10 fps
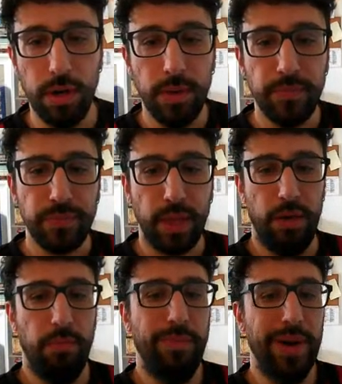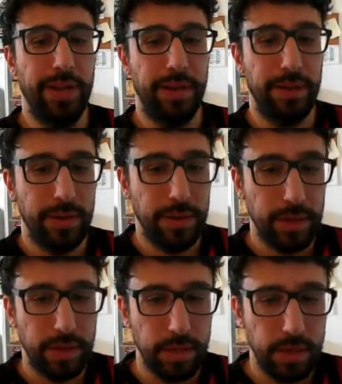Yeah, yeah, for sure. I
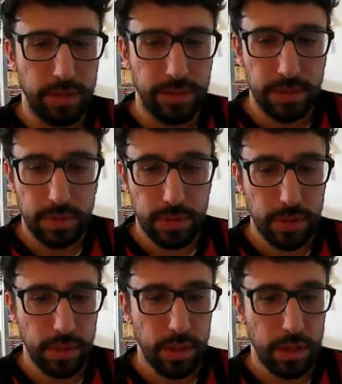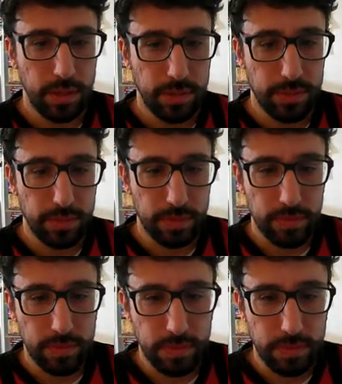mean, the guy still has a lot of growing to do.
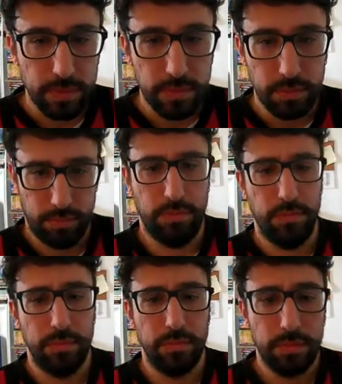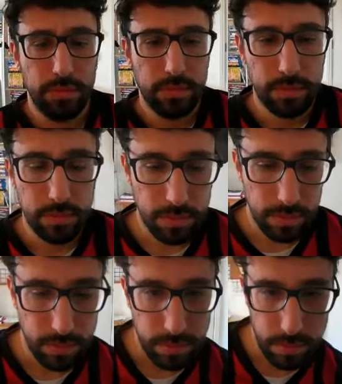Fatal
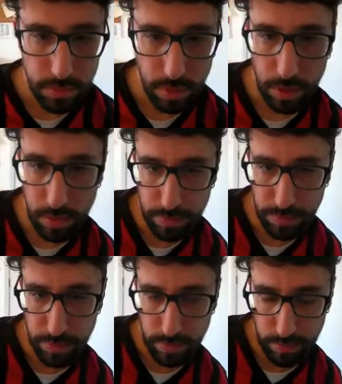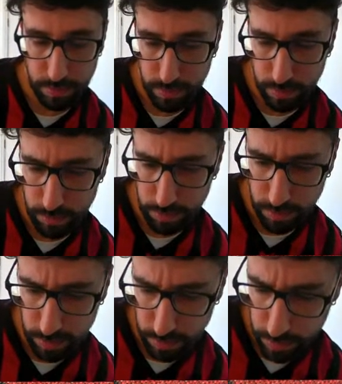Generation says
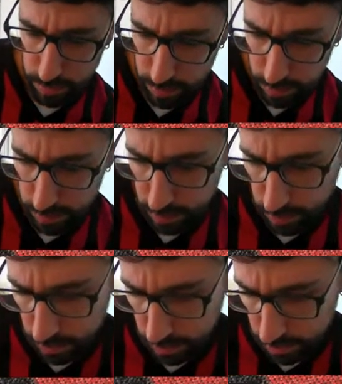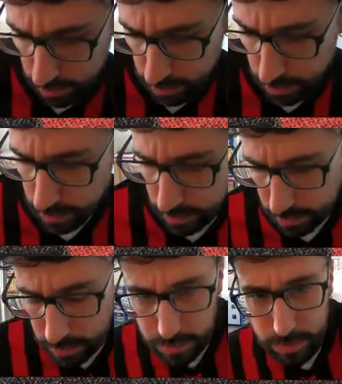Manchester City has
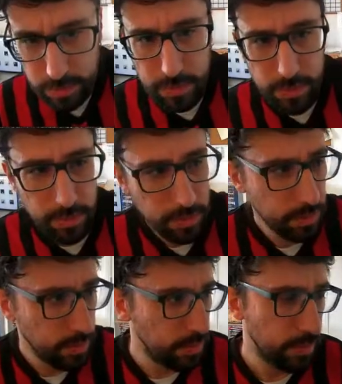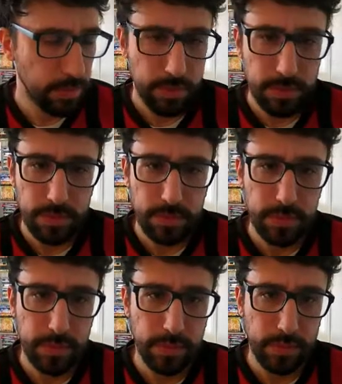21 wins in a row.
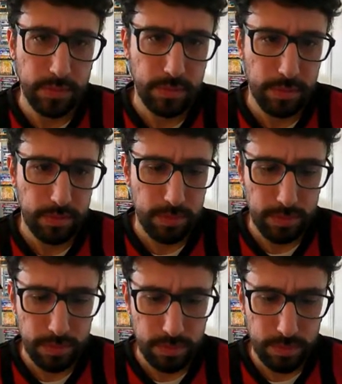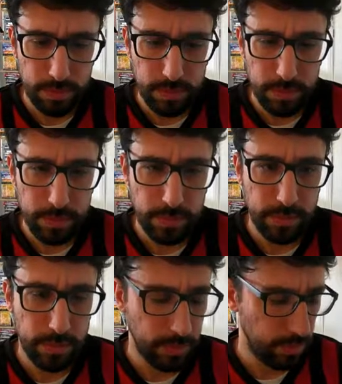Jeez, holy
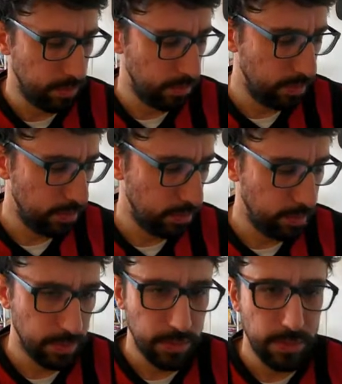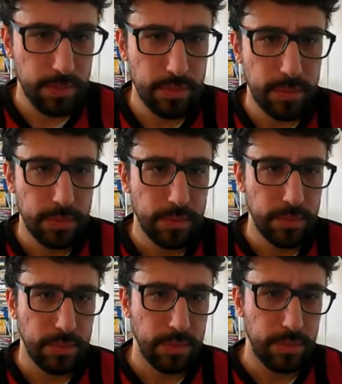fuck. 21
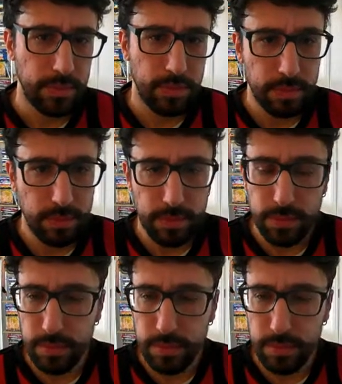wins in a row?